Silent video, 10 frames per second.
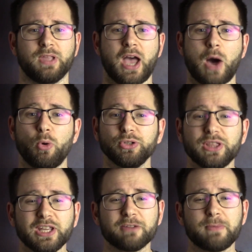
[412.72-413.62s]
And what do you
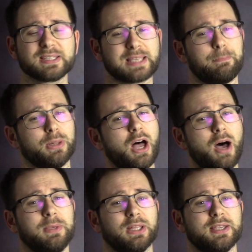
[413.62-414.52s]
think of my sample
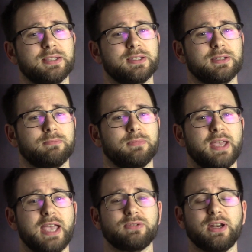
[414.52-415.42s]
army lists?
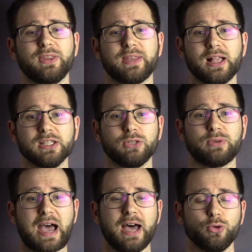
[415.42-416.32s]
Is there anything else you'd
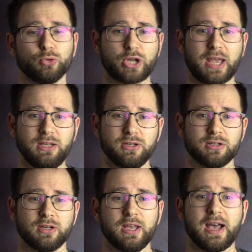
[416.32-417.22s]
add or
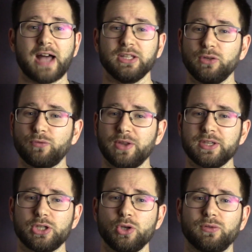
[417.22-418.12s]
change? And did you find
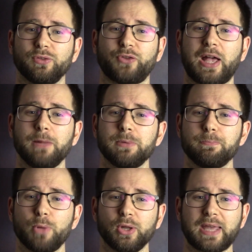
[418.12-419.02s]
this useful for helping
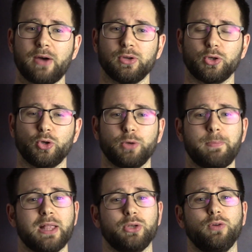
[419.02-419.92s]
bulk out a good
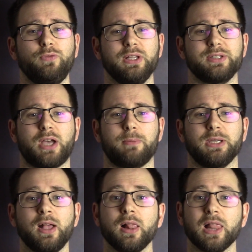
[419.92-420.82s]
Pelennor Fields army?
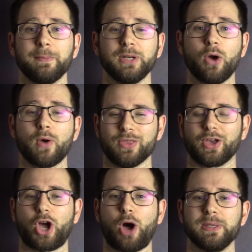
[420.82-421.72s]
Let me know in the
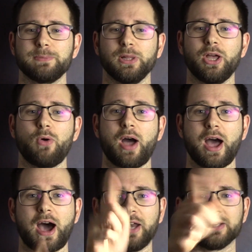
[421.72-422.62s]
comments below,
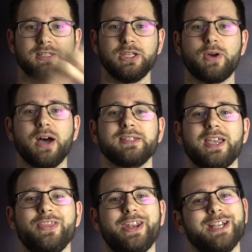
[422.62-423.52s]
and I'll see you guys
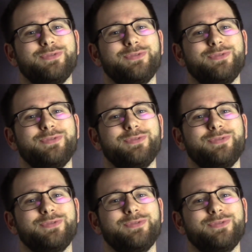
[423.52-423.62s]
in the next